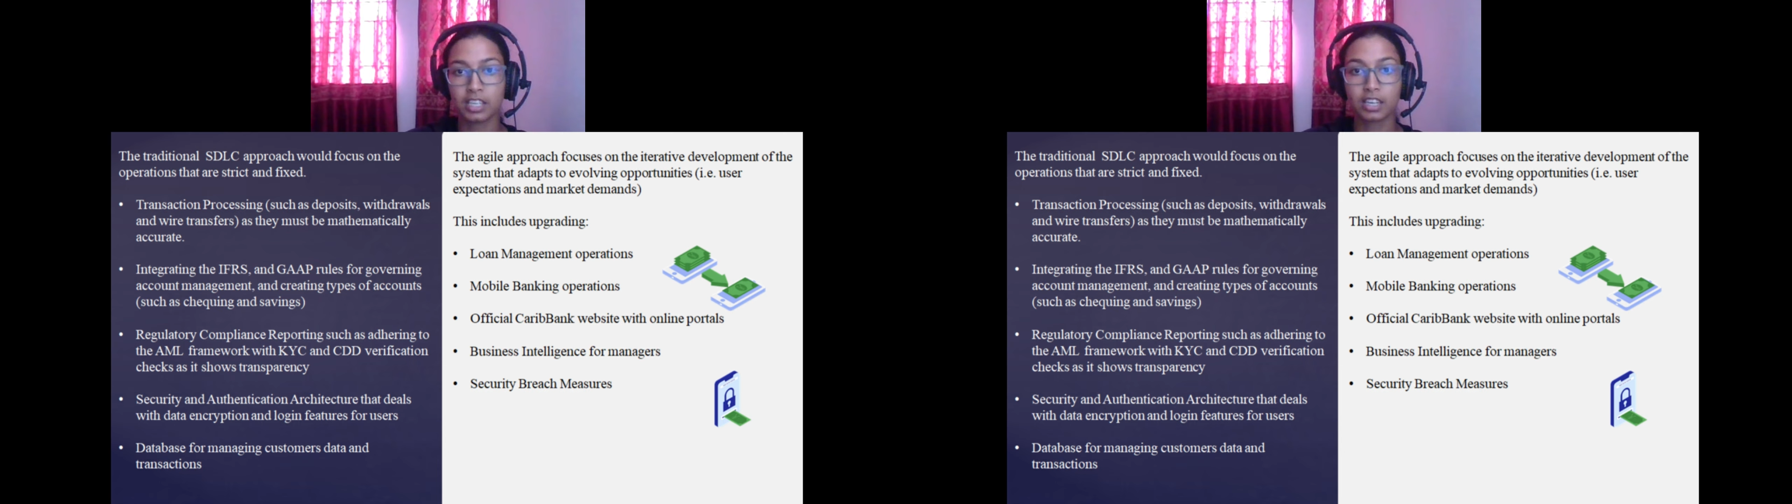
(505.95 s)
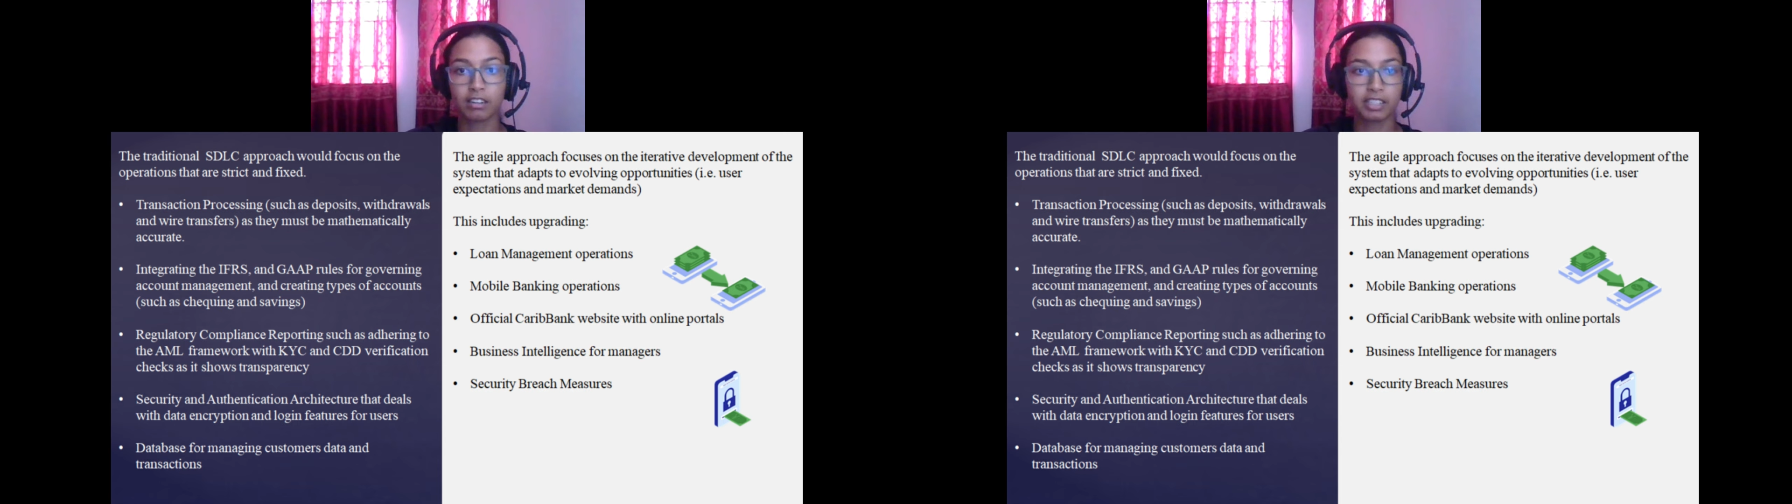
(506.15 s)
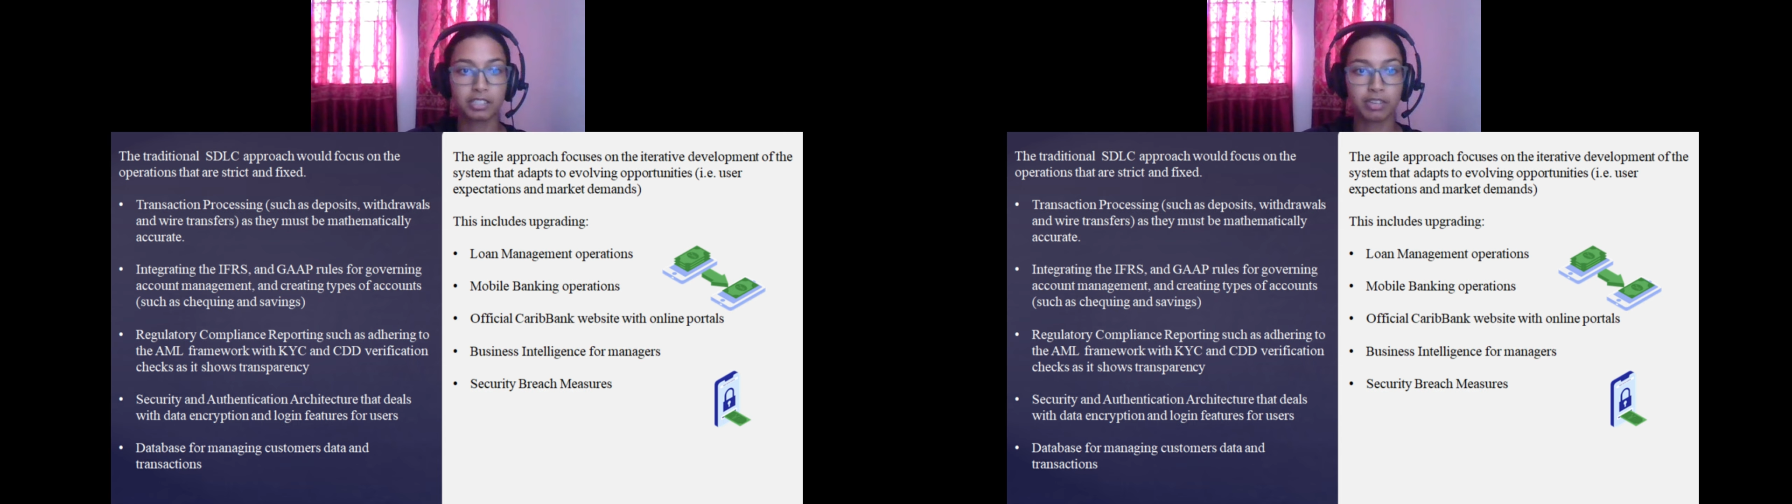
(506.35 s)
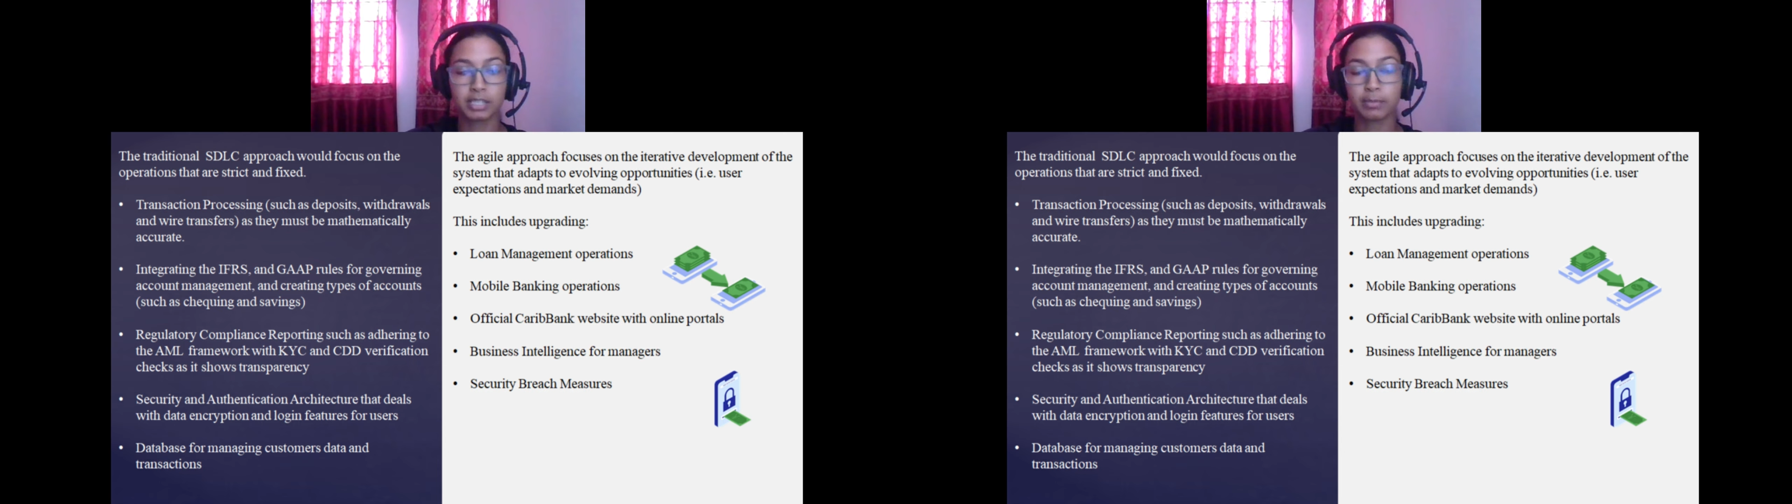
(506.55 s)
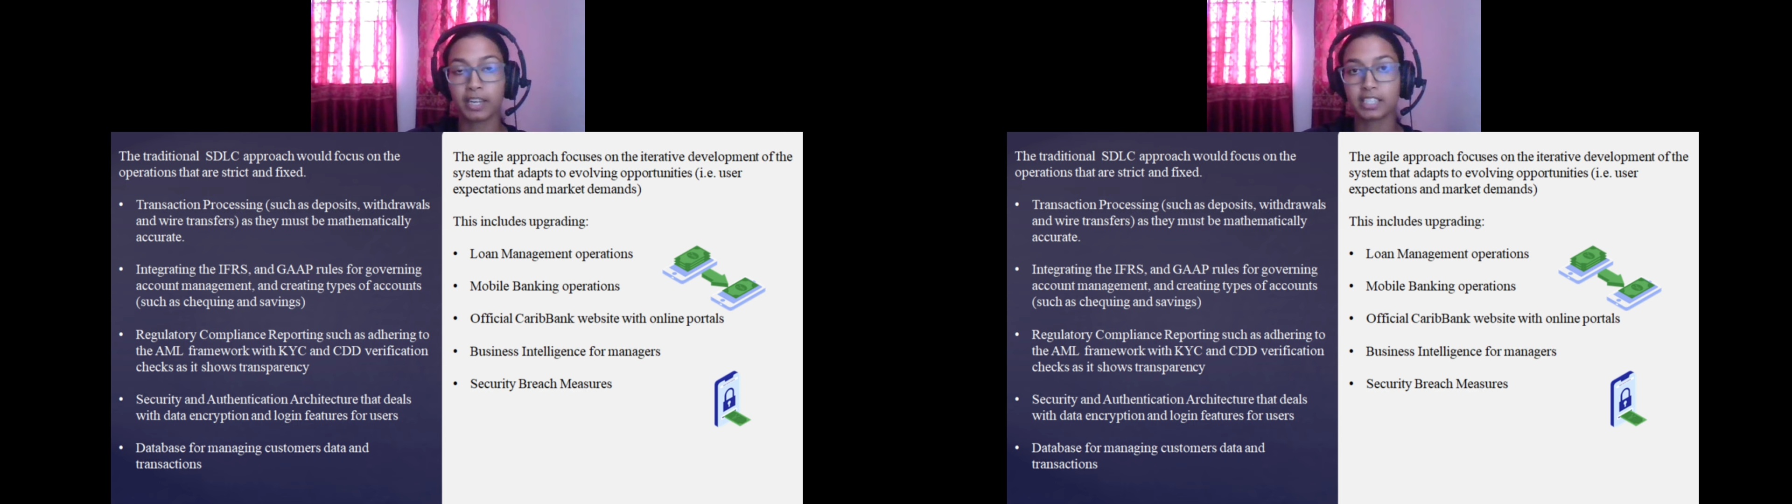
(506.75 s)

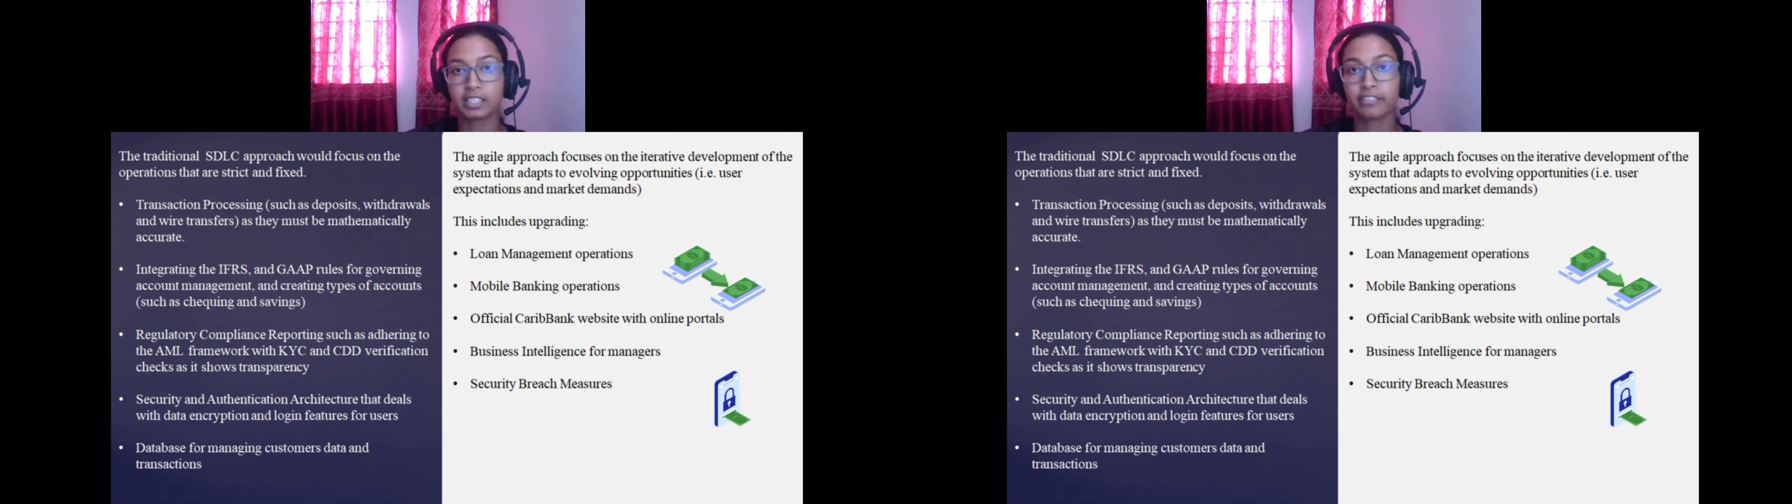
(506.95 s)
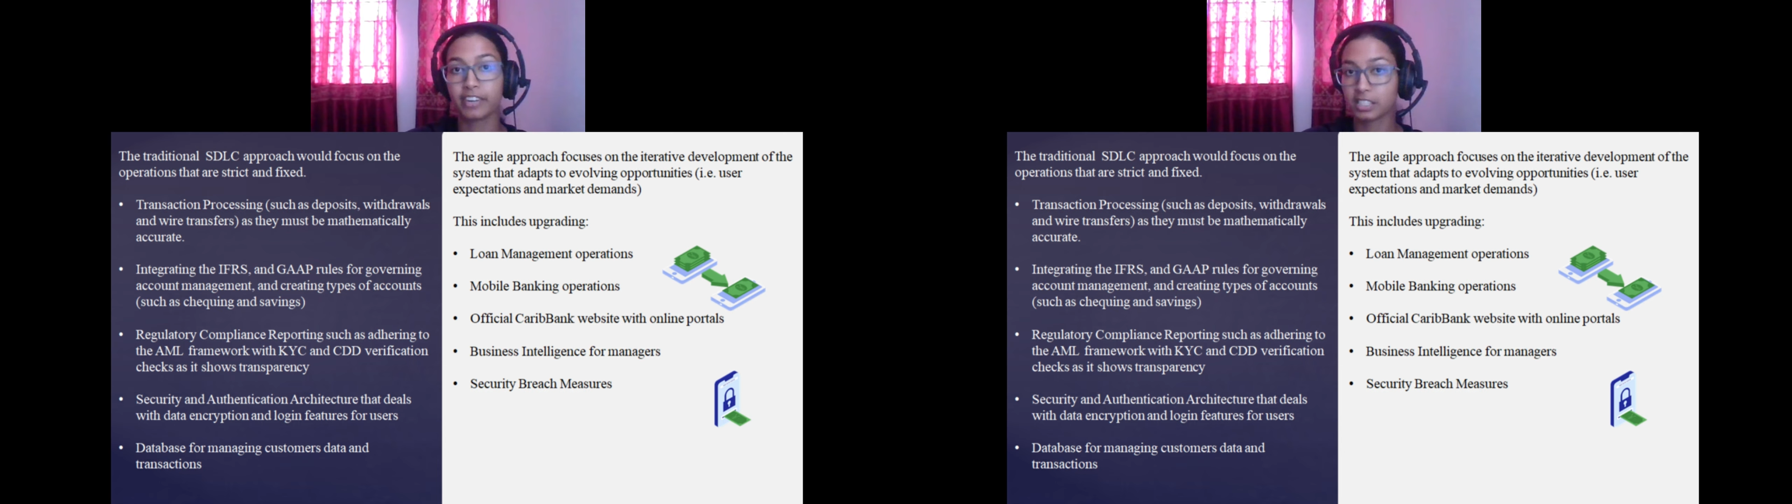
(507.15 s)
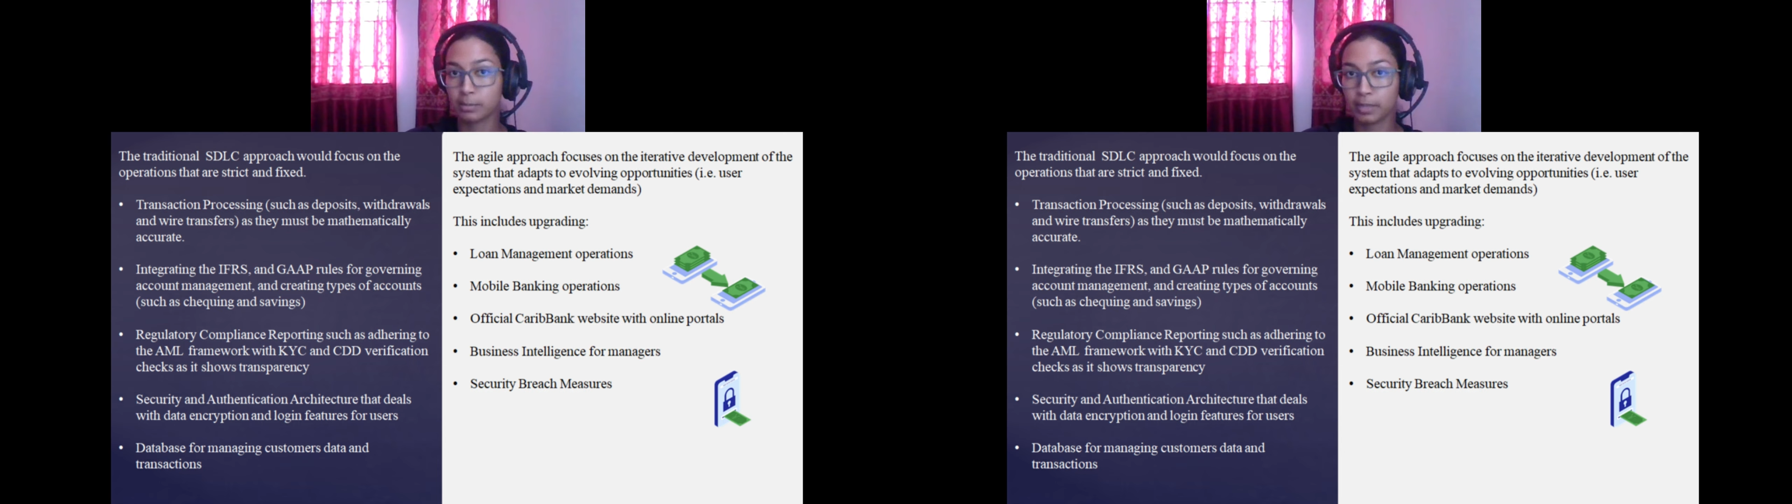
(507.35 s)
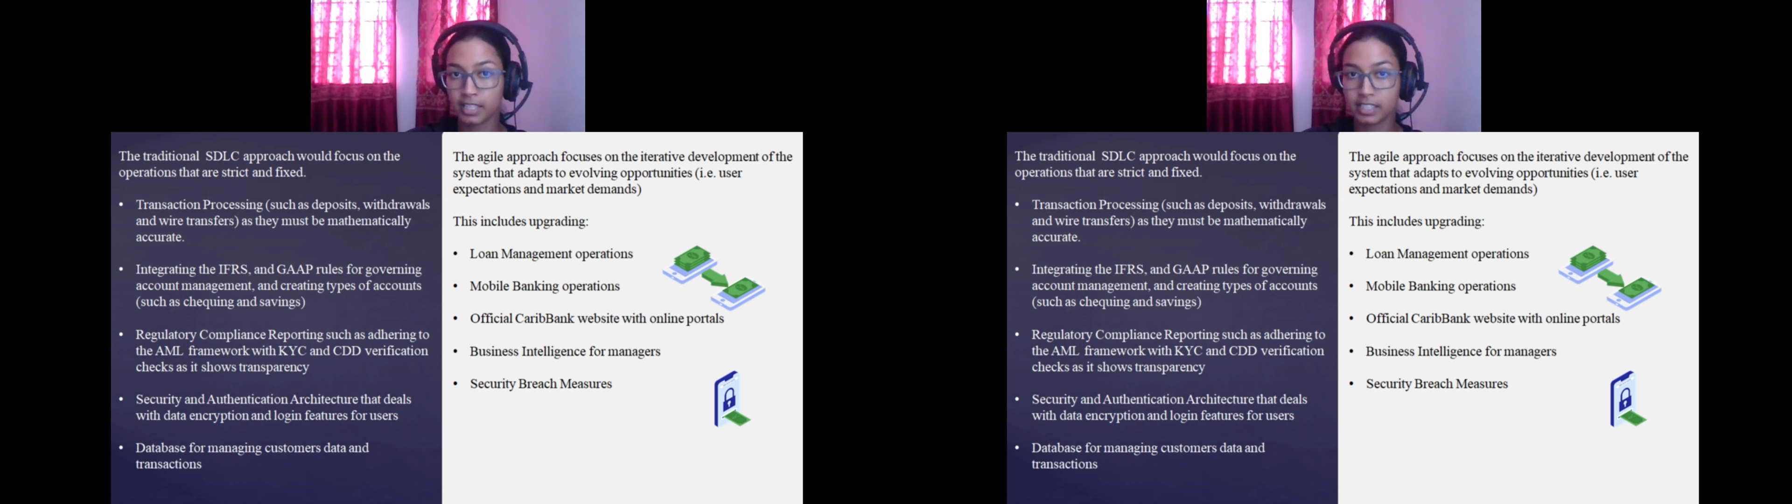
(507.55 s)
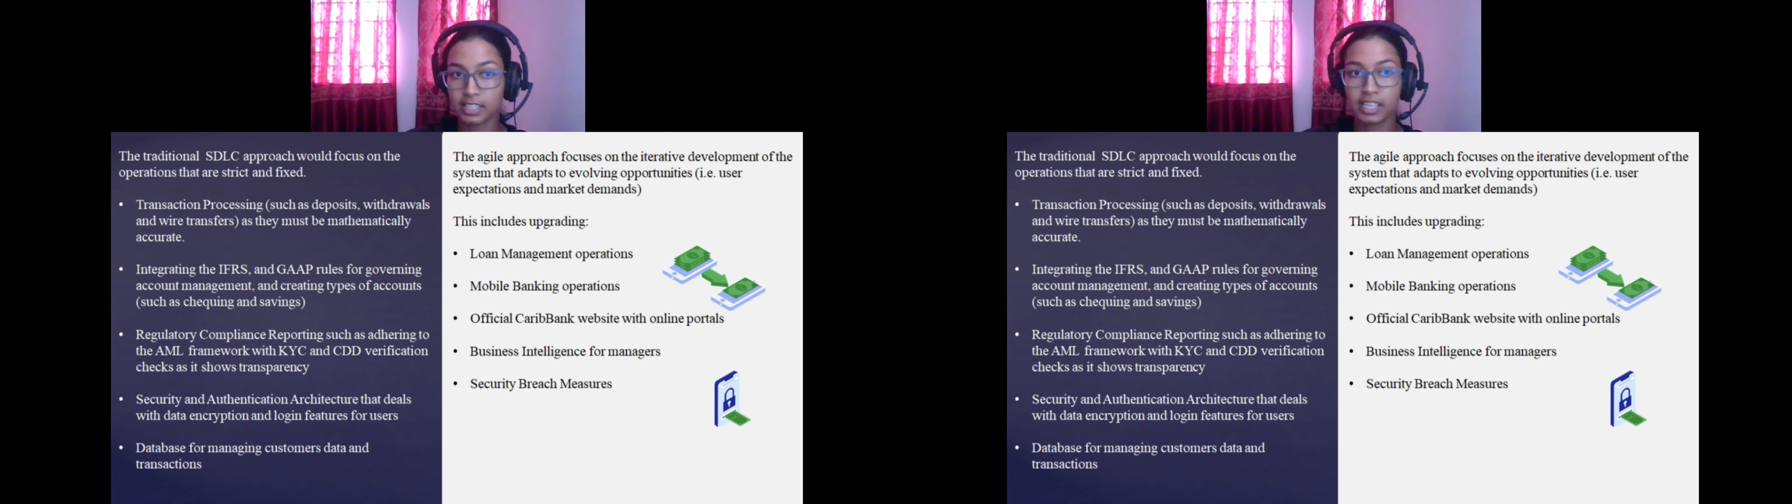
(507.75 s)
characterized by its
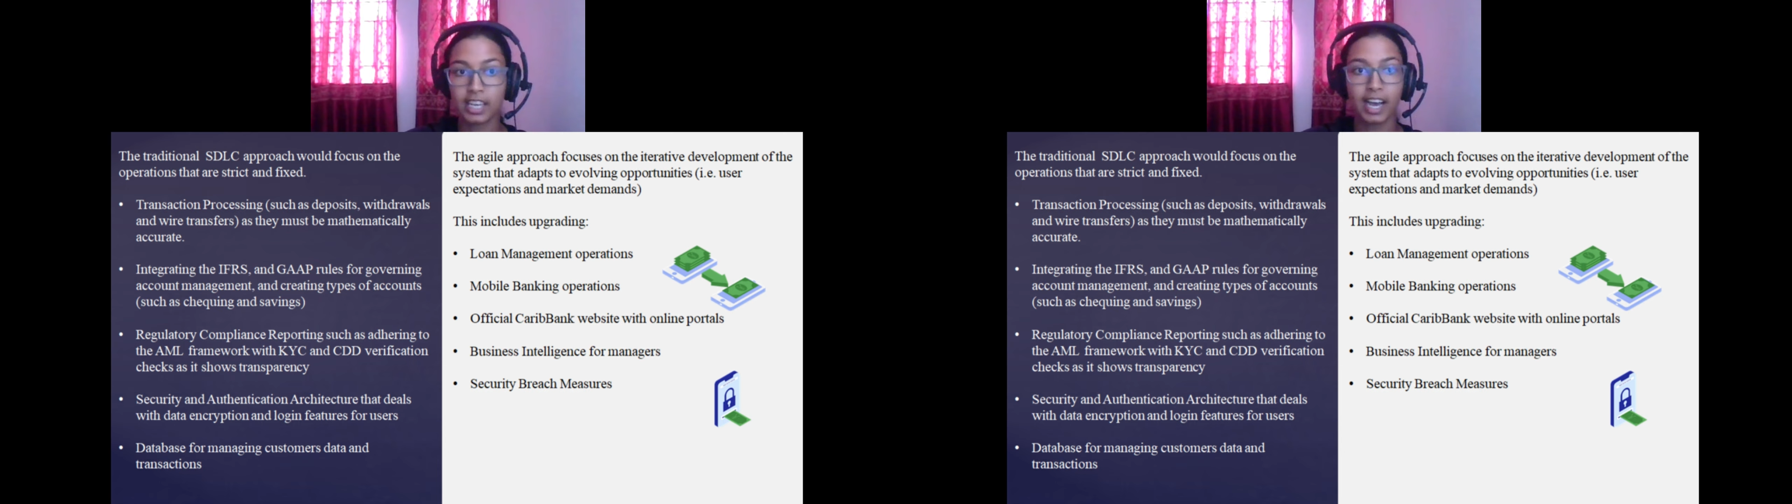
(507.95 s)
flexibility